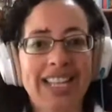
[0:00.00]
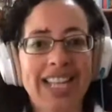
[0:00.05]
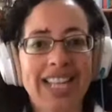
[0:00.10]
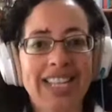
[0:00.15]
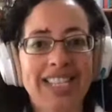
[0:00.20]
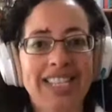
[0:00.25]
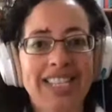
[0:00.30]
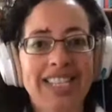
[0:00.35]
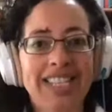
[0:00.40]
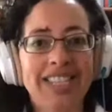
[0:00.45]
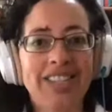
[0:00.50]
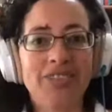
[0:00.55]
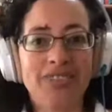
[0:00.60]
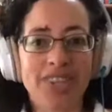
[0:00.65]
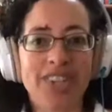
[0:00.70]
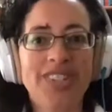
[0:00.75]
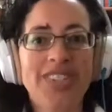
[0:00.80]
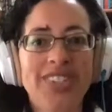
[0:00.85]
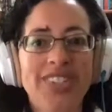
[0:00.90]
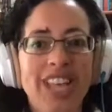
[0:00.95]
that's the
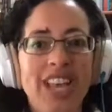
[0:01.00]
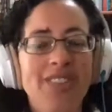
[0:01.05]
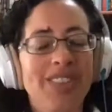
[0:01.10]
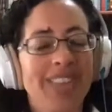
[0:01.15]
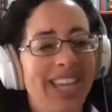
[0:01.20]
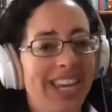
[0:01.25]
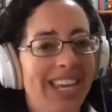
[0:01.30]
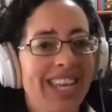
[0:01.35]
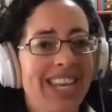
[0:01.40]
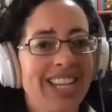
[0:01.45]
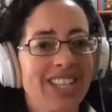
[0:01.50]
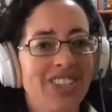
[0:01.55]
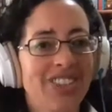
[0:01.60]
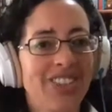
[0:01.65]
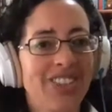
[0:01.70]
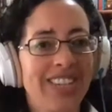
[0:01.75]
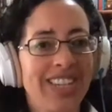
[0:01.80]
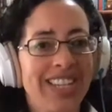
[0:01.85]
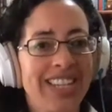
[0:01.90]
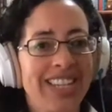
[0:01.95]
first time that I
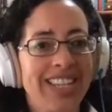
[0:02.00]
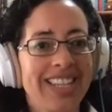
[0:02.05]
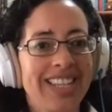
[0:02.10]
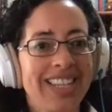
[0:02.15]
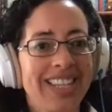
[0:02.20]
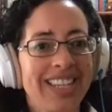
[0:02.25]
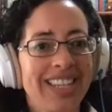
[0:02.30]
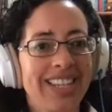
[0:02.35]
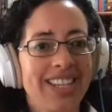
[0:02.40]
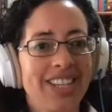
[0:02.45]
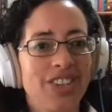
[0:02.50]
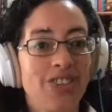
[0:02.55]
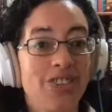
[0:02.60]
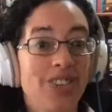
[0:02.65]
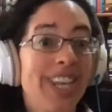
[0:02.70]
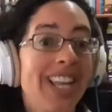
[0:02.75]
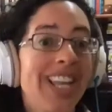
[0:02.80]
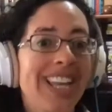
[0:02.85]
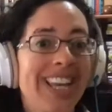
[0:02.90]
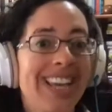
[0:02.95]
actually
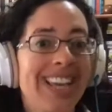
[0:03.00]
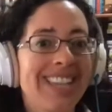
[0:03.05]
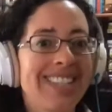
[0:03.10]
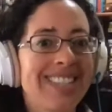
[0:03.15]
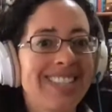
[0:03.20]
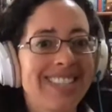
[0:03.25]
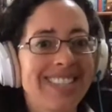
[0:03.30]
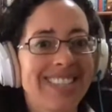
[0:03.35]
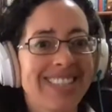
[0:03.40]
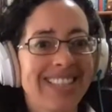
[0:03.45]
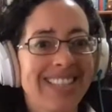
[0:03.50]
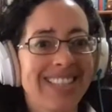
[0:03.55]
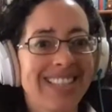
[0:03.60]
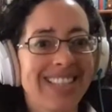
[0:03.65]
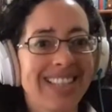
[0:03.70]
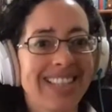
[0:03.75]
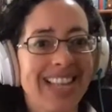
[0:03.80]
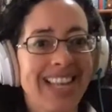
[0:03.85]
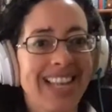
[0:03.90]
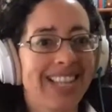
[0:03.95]
realized
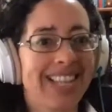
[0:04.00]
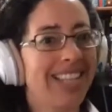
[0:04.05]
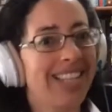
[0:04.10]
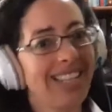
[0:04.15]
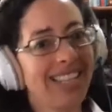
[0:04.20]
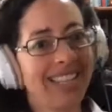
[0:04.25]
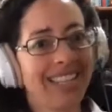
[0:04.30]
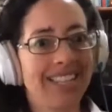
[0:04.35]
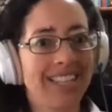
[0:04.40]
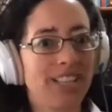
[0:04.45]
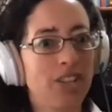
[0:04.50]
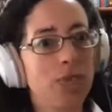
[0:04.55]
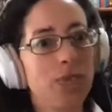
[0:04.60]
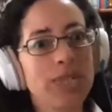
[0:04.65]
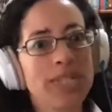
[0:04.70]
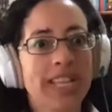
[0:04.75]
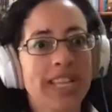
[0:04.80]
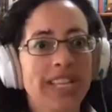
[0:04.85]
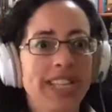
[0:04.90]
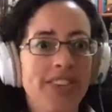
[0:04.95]
that there
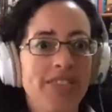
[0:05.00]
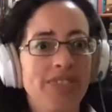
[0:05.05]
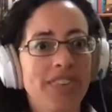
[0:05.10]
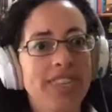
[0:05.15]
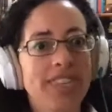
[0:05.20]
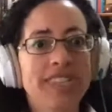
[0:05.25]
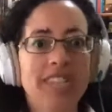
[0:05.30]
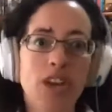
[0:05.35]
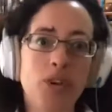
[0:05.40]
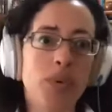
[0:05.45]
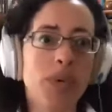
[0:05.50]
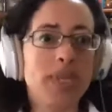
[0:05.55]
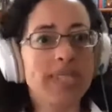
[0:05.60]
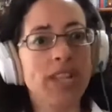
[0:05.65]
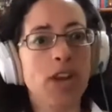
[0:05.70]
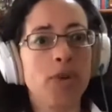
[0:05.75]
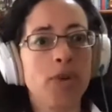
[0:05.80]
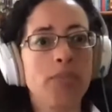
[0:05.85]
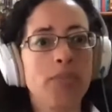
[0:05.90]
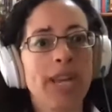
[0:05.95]
was a difference. I was
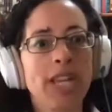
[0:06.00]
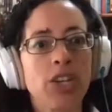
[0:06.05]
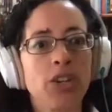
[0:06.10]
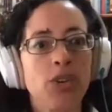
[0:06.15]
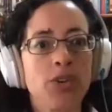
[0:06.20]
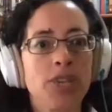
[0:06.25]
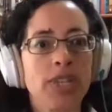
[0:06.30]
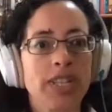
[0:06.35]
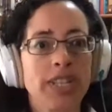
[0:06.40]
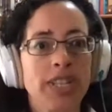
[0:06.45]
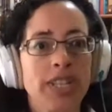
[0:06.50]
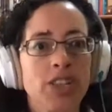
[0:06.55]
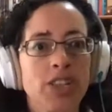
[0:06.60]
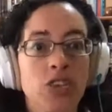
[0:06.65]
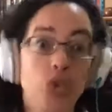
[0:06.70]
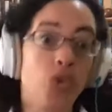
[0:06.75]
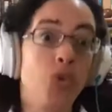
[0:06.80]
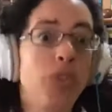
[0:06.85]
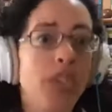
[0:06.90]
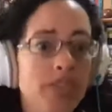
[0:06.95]
now minority in
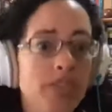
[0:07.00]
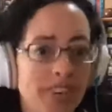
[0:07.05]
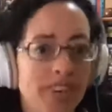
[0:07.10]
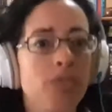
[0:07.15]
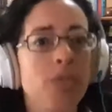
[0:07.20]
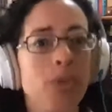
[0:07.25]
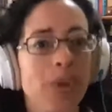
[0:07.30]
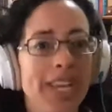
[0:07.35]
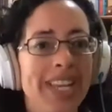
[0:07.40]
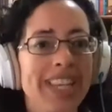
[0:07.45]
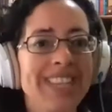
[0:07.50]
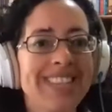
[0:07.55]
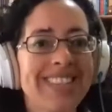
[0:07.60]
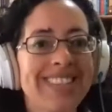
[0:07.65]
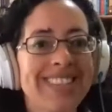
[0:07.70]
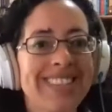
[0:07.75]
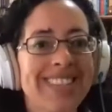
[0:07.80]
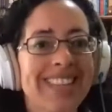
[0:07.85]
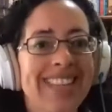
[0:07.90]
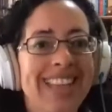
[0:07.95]
2 different
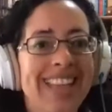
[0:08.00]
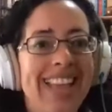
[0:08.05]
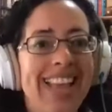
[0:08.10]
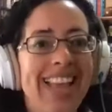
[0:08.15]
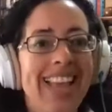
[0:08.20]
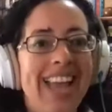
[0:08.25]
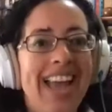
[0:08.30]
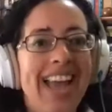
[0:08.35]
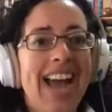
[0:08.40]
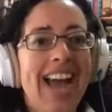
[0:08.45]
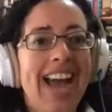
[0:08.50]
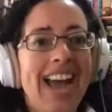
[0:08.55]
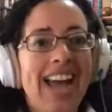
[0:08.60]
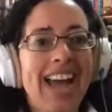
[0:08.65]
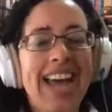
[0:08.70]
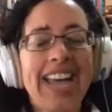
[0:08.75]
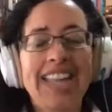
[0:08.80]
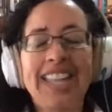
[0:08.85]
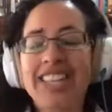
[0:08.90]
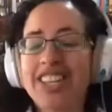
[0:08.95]
ways.
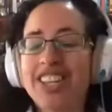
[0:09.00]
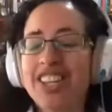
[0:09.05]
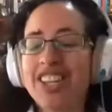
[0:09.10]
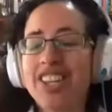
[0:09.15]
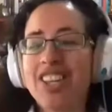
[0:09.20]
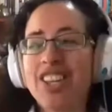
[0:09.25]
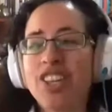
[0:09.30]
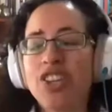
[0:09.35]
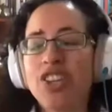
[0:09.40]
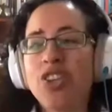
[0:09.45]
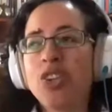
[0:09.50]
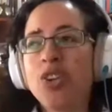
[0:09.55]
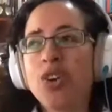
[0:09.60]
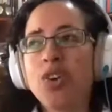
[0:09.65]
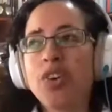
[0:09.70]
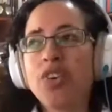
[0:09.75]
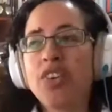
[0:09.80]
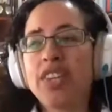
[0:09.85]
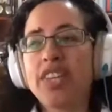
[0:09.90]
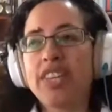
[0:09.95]
And,
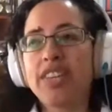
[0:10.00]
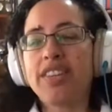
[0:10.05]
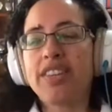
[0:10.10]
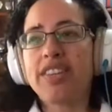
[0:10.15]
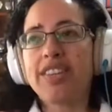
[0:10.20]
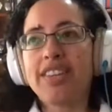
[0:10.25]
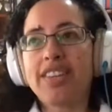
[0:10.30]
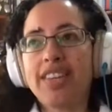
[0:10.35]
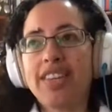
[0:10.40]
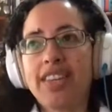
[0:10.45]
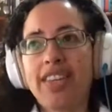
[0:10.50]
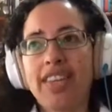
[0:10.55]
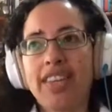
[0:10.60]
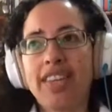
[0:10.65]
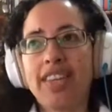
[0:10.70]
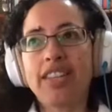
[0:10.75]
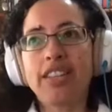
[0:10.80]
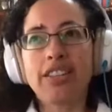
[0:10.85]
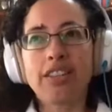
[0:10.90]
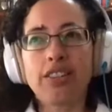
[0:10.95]

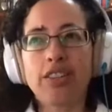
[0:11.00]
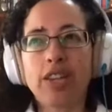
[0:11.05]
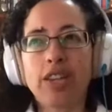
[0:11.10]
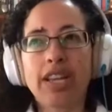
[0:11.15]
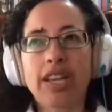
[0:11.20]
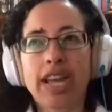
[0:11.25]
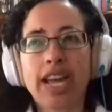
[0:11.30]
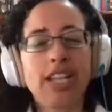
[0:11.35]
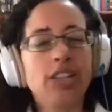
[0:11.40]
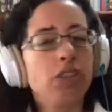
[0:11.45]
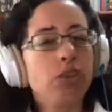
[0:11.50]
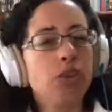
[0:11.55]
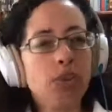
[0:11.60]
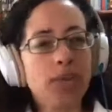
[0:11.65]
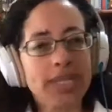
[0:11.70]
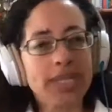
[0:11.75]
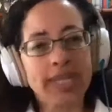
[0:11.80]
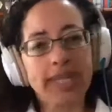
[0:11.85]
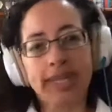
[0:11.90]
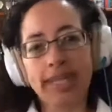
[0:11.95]
it kind of
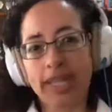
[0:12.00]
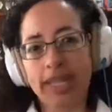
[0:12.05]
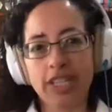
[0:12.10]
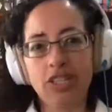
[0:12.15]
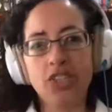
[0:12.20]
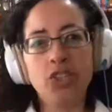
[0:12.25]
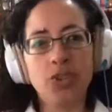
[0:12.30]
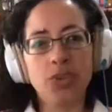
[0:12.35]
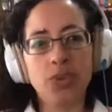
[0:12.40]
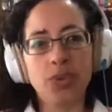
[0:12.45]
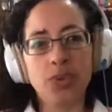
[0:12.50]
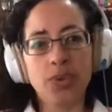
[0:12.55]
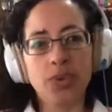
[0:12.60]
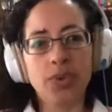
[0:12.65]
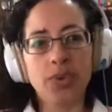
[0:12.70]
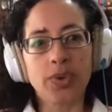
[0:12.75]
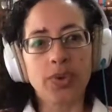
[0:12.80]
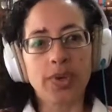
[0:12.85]
wasn't an issue,